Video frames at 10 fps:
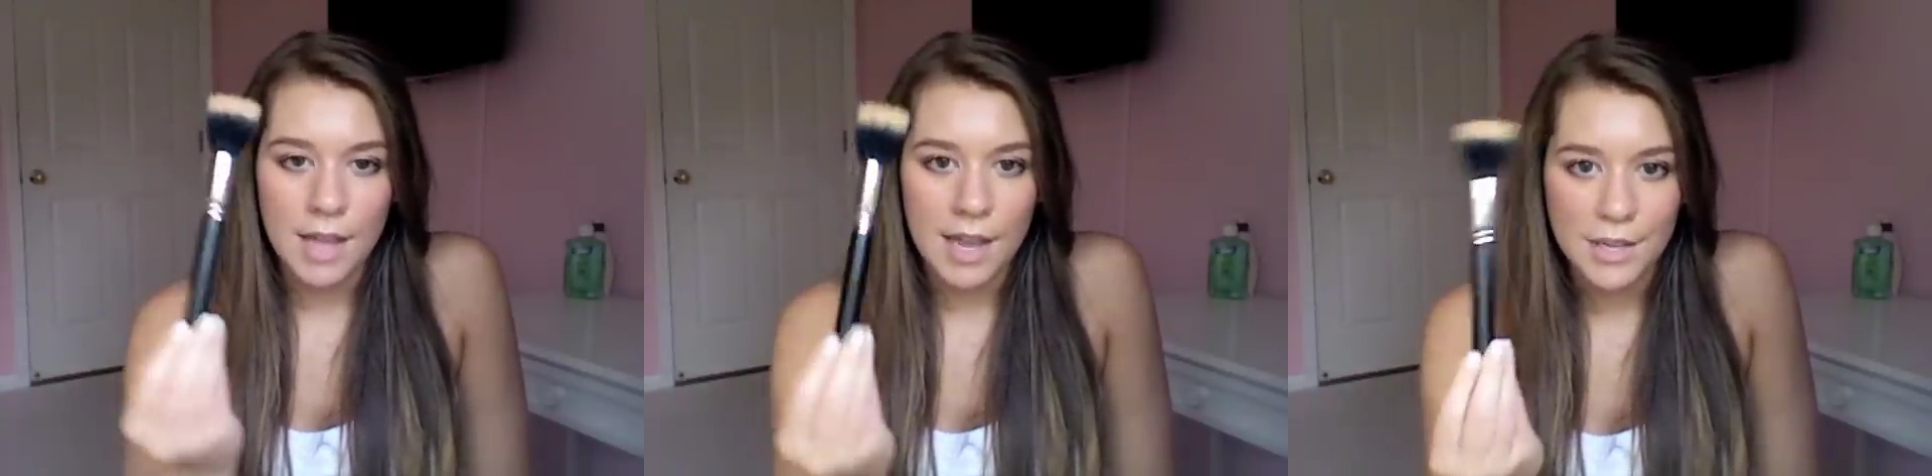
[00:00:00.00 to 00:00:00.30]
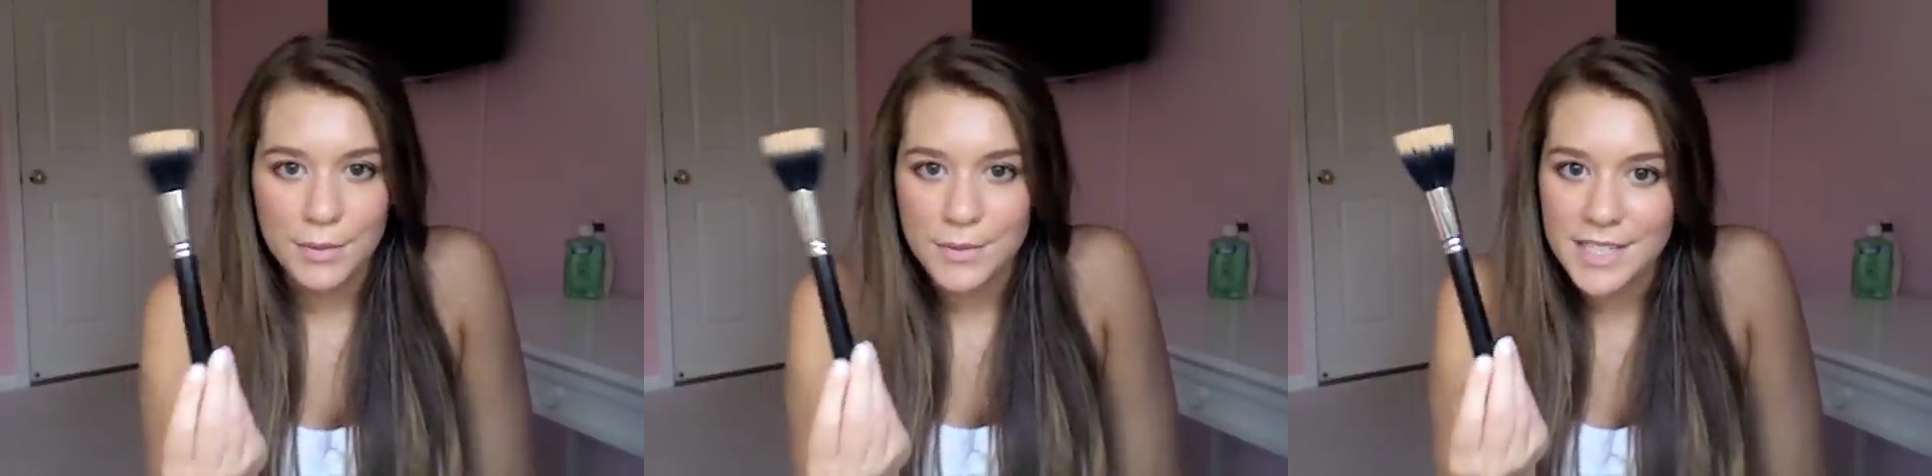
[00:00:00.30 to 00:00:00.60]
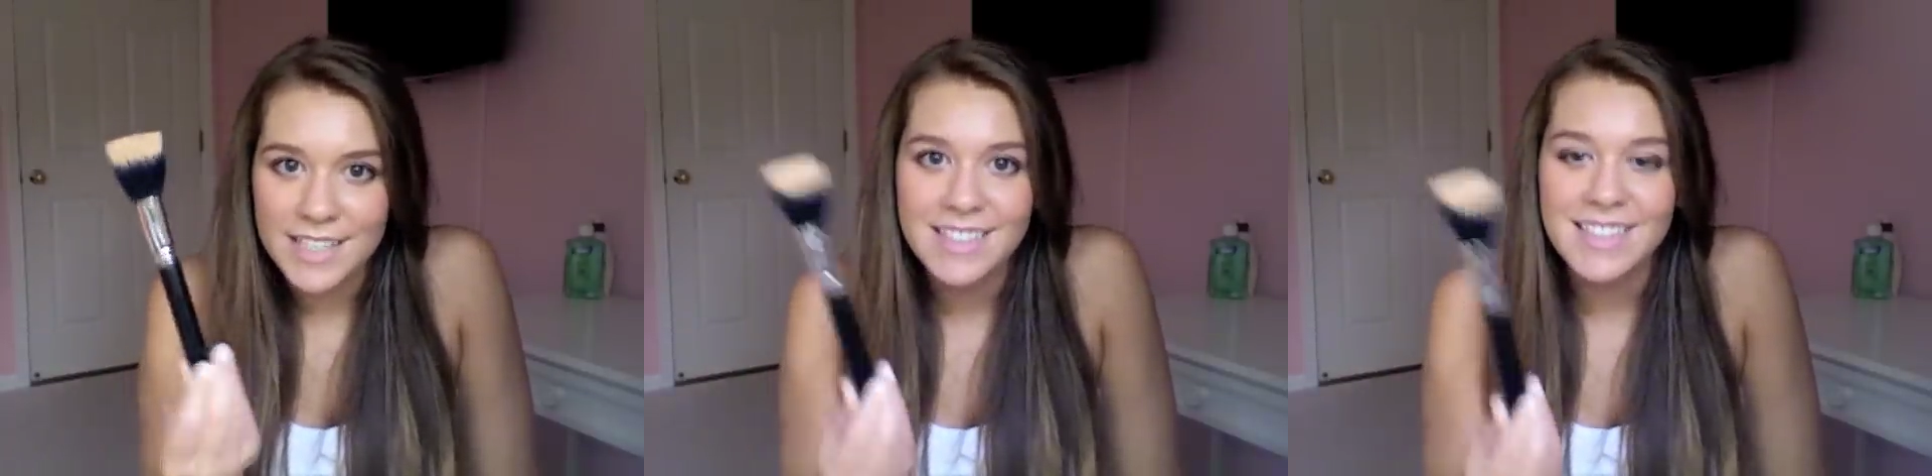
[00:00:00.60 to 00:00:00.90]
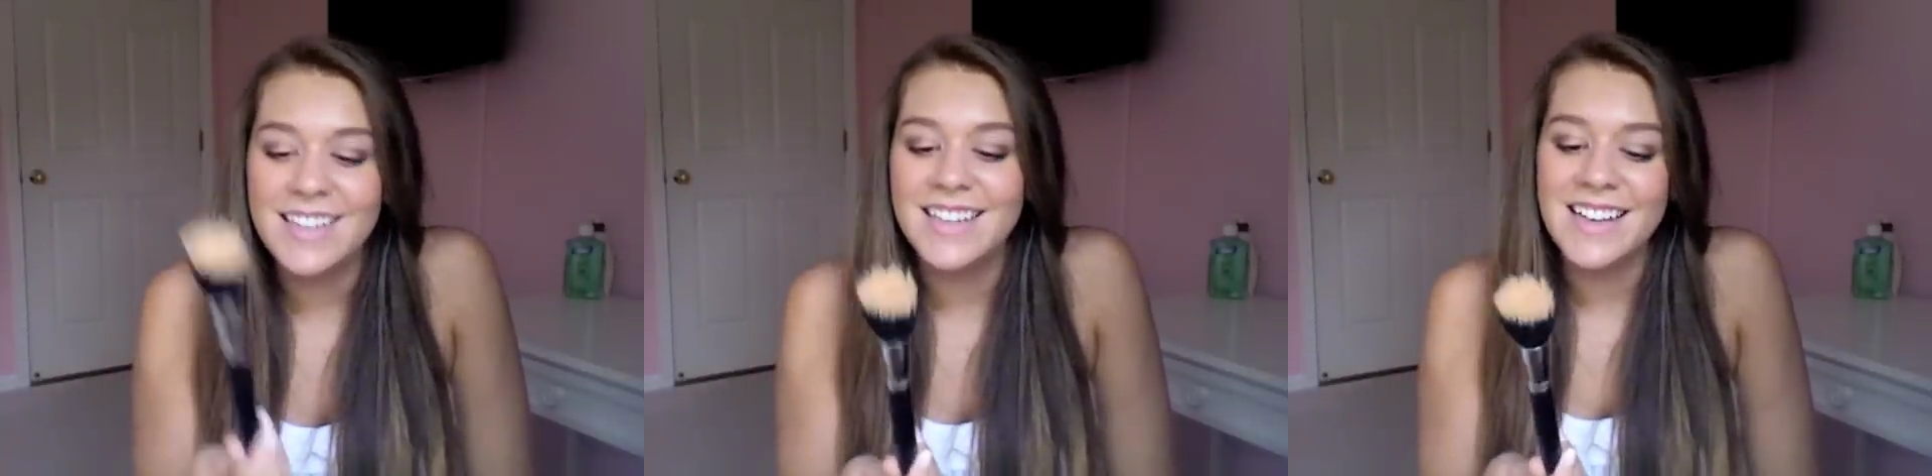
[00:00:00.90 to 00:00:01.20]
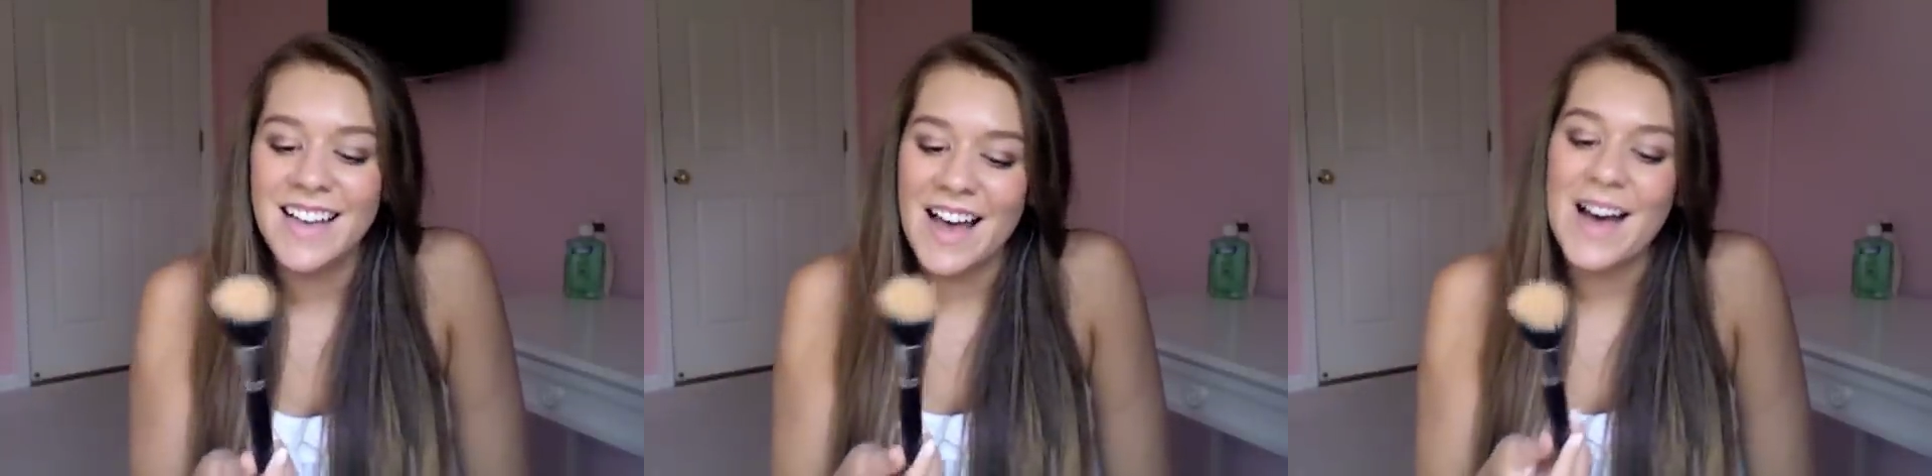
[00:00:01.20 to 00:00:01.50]
I use it.
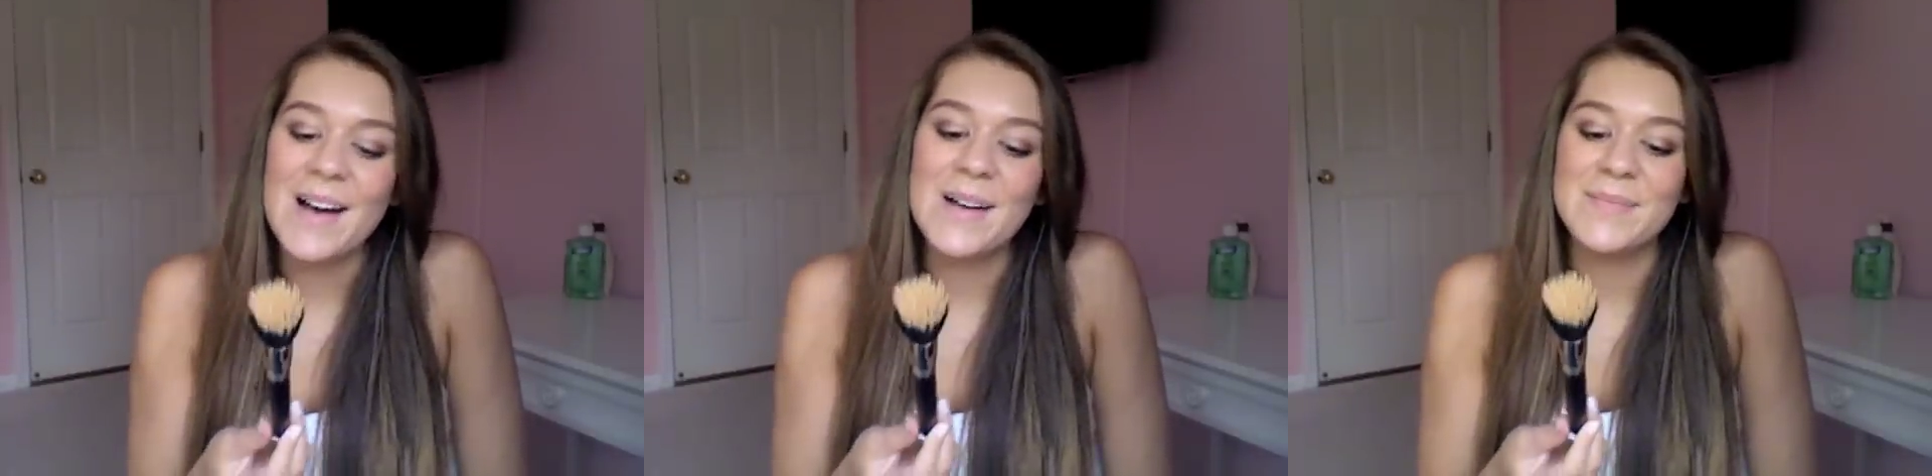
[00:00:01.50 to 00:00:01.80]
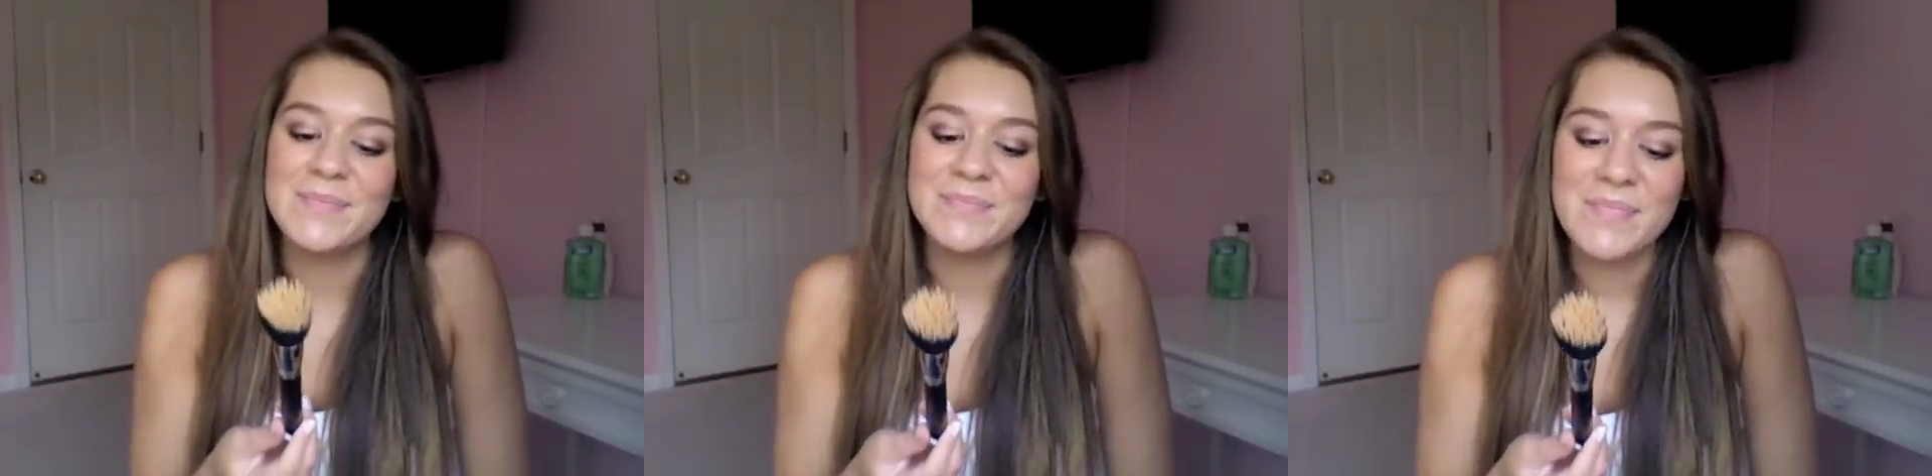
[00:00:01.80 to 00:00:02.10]
I